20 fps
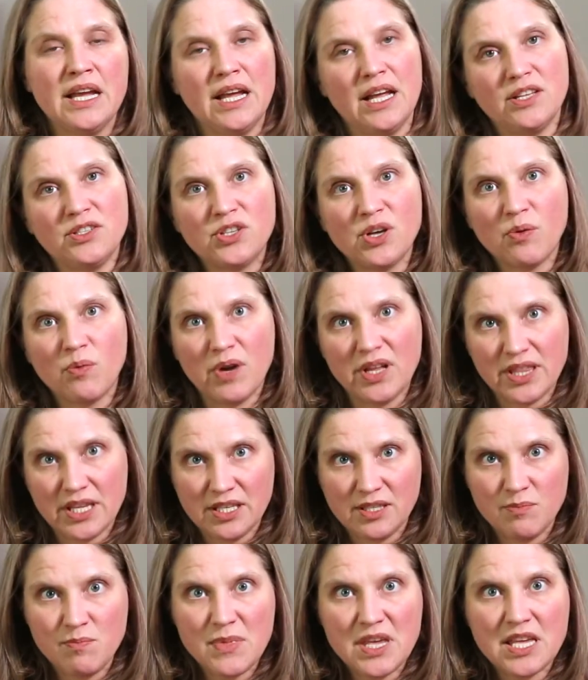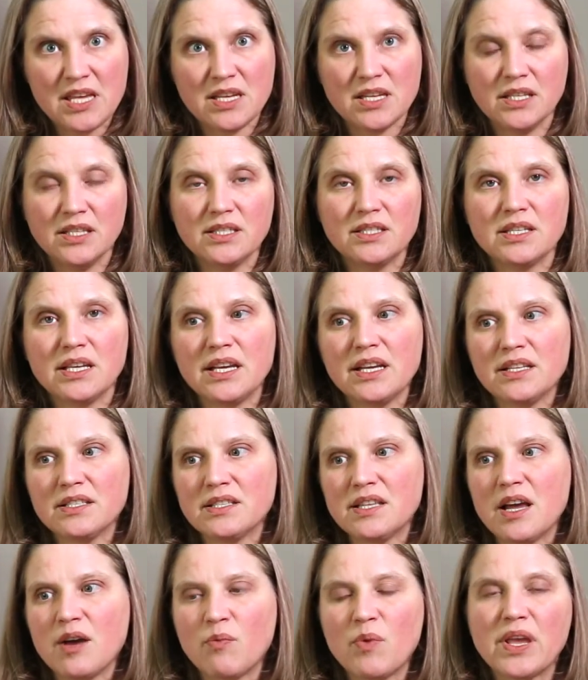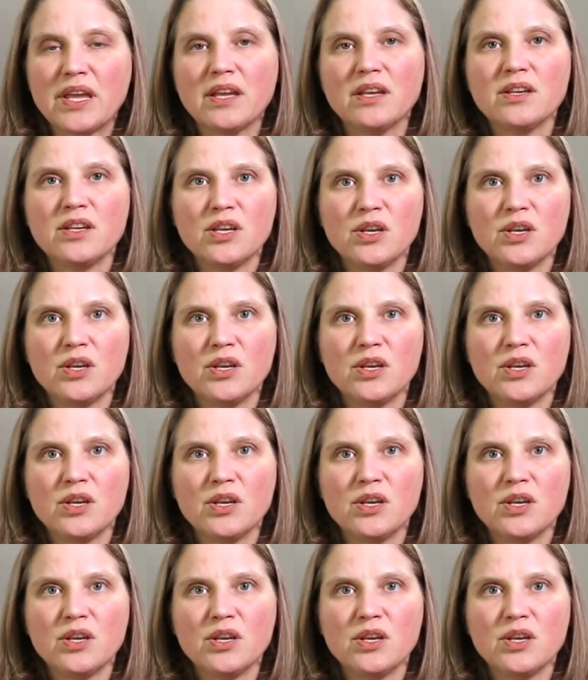And so what this means is that we can